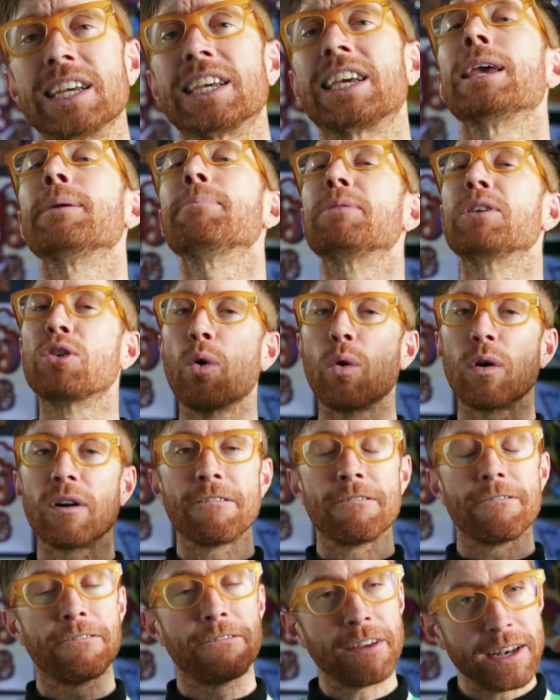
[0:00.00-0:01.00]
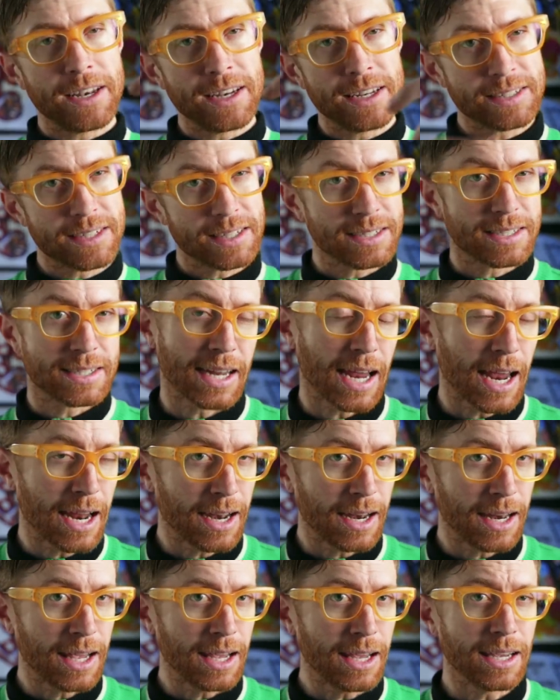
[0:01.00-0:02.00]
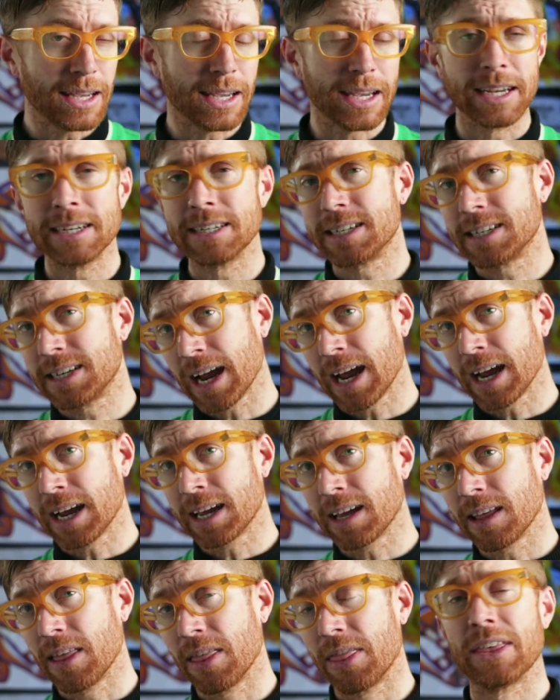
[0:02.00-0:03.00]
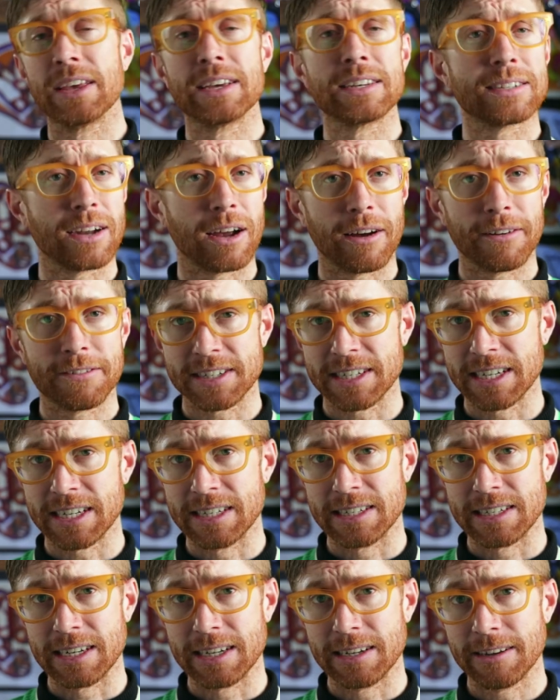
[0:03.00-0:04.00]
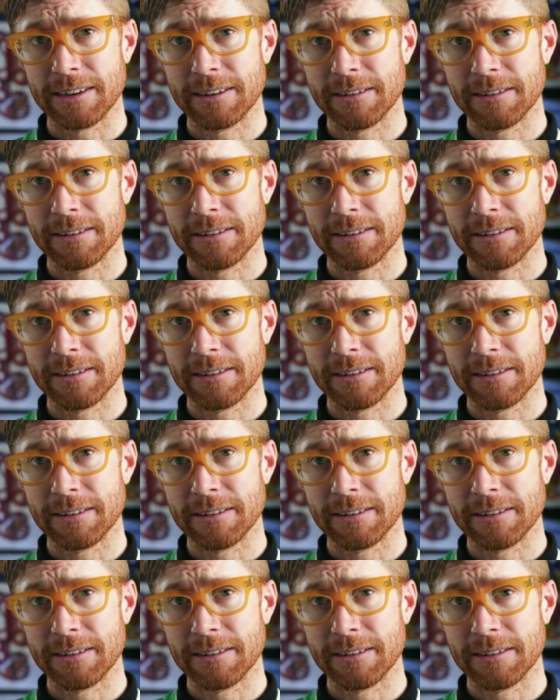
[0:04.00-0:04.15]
to keep your fitness insanity in check this off season.